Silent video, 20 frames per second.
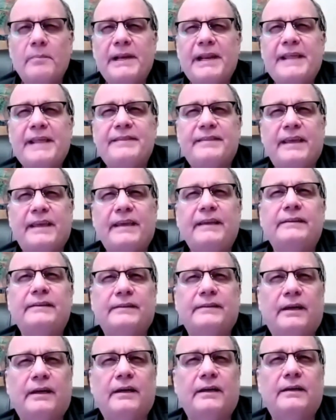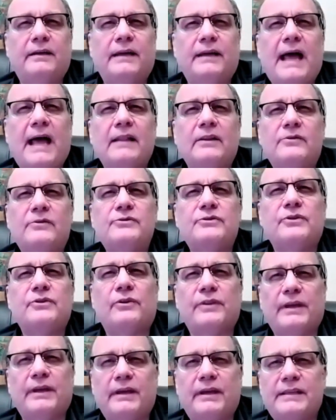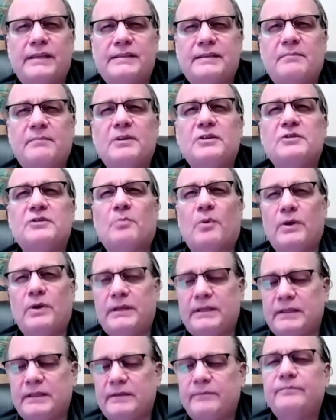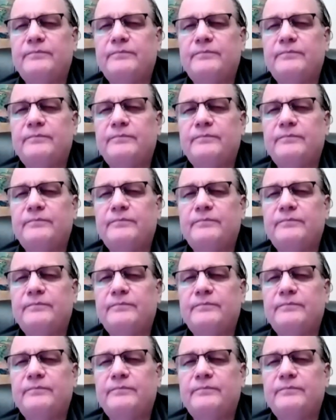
but I think the aloes or the assemblage point